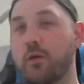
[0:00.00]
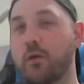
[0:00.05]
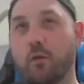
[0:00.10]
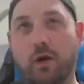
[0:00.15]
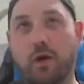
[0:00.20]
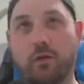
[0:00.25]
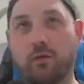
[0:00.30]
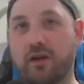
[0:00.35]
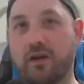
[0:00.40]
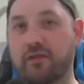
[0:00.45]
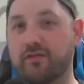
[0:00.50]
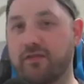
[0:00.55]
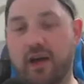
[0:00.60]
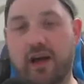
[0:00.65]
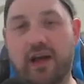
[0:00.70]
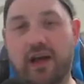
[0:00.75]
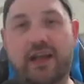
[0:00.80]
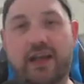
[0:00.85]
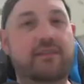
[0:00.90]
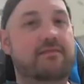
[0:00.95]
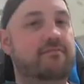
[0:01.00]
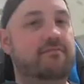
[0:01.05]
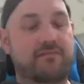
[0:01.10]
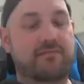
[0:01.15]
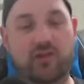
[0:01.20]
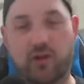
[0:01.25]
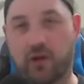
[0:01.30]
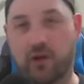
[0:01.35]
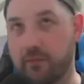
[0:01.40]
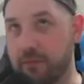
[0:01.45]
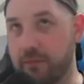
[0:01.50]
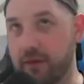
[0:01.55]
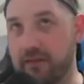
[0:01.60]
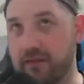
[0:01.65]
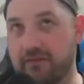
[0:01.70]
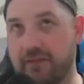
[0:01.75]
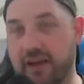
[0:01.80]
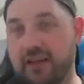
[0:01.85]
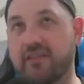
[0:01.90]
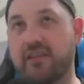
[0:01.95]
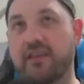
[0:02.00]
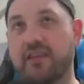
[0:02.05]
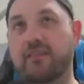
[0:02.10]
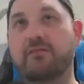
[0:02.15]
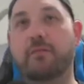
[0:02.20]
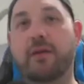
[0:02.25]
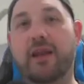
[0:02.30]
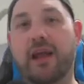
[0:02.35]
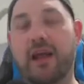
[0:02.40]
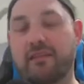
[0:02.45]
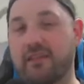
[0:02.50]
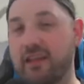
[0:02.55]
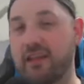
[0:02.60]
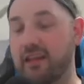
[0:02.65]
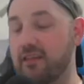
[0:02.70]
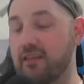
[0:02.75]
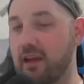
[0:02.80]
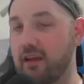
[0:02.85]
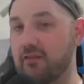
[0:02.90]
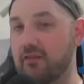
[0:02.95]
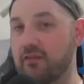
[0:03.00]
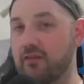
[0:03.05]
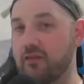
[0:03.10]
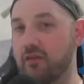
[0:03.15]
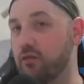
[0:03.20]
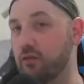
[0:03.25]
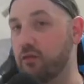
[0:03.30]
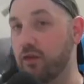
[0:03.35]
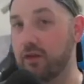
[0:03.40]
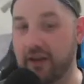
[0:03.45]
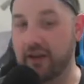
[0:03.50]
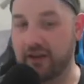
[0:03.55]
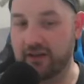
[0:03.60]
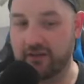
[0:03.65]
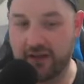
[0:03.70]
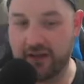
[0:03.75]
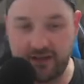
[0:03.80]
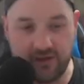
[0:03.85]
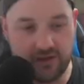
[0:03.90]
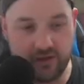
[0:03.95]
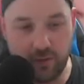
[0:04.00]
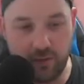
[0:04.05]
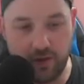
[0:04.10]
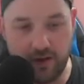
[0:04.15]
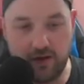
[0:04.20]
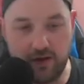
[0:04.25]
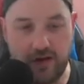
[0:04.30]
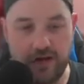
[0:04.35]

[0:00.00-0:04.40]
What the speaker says: 1/1 flying, so a bit evasive, but it has Death Touch, so threat of activation is quite